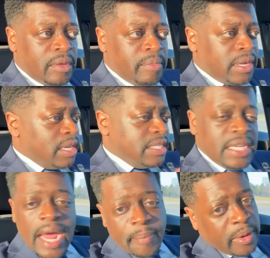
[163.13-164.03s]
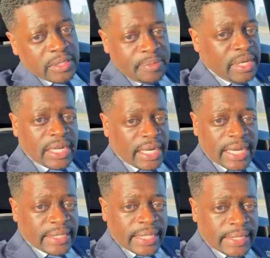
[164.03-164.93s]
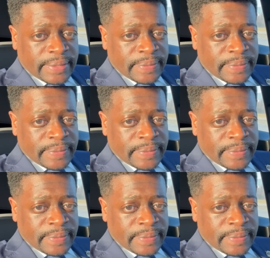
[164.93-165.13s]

Because he not supposed to be looking like that.